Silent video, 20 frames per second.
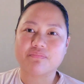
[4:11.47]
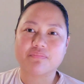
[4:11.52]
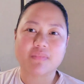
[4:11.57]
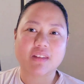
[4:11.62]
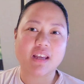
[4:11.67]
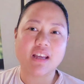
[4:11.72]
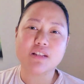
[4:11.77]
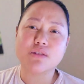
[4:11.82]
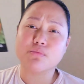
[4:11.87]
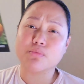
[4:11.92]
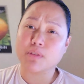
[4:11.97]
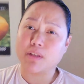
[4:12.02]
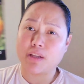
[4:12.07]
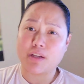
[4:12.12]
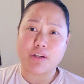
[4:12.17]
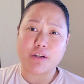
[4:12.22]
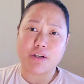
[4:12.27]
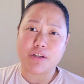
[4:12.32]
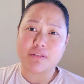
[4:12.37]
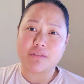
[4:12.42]
It's really
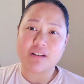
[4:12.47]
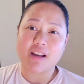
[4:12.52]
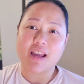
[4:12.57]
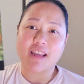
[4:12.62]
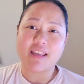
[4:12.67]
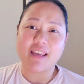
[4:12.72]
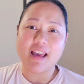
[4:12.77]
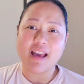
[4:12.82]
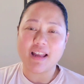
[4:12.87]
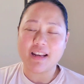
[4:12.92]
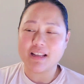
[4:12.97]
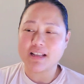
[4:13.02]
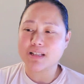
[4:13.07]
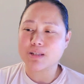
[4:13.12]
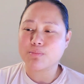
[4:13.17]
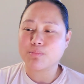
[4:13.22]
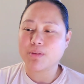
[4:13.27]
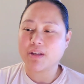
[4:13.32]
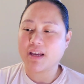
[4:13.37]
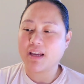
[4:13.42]
good. I can't
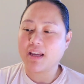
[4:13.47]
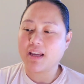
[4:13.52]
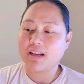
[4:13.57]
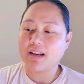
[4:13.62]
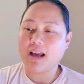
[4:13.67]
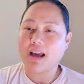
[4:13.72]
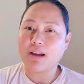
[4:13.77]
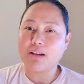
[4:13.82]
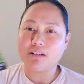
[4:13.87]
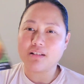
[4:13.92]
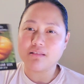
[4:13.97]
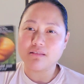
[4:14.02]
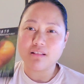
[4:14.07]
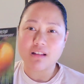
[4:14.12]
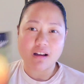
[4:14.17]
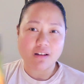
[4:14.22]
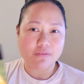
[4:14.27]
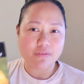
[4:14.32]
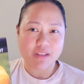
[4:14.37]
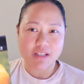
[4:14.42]
explain. I
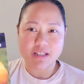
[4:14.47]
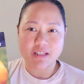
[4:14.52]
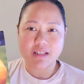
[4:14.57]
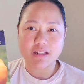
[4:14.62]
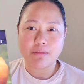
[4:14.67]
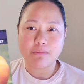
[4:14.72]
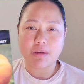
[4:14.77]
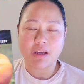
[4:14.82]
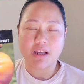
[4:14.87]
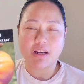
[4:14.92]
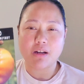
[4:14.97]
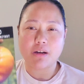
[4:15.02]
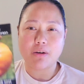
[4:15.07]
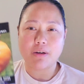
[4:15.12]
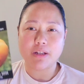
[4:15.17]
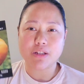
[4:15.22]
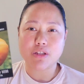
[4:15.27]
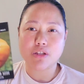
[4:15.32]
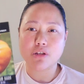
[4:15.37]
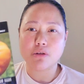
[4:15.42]
love this tomato.
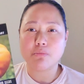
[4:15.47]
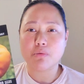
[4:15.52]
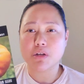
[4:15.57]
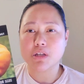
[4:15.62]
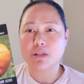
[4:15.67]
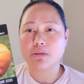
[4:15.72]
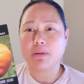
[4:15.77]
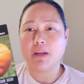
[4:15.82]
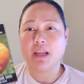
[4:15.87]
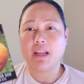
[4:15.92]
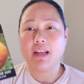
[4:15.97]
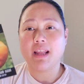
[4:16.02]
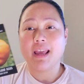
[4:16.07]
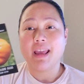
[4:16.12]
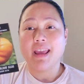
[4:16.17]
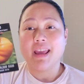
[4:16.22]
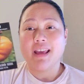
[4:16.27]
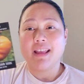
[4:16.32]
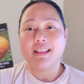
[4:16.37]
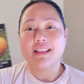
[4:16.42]
It's super sweet.
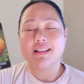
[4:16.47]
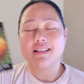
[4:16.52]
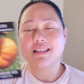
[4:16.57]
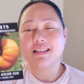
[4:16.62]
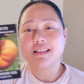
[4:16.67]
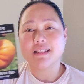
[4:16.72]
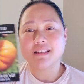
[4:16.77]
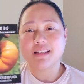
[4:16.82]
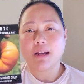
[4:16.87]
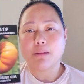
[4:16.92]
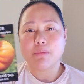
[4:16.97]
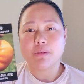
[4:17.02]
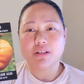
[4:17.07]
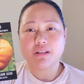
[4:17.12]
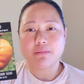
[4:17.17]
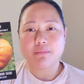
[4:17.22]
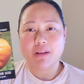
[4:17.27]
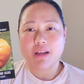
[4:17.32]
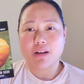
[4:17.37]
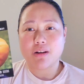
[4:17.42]
This is the type of
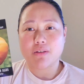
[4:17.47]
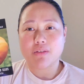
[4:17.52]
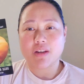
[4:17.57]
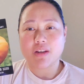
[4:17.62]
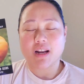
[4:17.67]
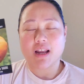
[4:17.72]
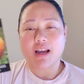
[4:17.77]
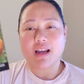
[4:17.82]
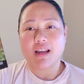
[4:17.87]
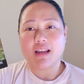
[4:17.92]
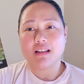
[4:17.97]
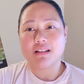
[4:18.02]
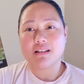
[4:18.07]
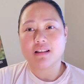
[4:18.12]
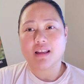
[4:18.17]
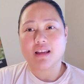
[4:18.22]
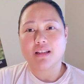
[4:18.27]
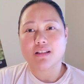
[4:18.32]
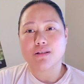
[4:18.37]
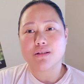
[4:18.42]
tomato that I
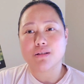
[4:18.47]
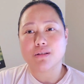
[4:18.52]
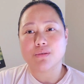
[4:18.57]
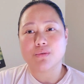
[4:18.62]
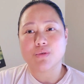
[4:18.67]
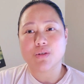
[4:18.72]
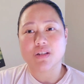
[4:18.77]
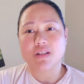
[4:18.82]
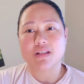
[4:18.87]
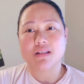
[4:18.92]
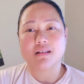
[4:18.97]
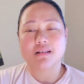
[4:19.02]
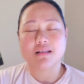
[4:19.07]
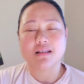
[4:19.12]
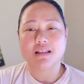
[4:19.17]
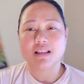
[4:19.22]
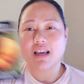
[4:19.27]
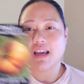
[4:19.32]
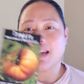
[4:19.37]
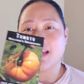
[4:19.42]
like to just
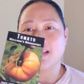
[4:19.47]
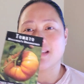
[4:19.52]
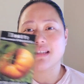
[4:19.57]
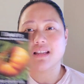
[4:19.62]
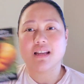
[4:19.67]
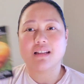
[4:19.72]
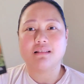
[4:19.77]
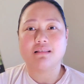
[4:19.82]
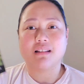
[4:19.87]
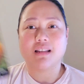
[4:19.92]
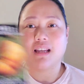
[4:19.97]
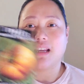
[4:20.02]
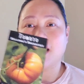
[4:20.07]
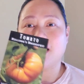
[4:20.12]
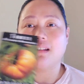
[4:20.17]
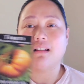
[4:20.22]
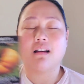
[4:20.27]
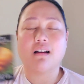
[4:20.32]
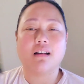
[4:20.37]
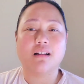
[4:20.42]
slice and
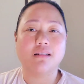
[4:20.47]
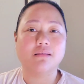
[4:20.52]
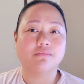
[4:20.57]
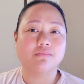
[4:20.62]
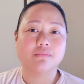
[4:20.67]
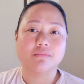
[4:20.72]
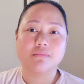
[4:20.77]
eat on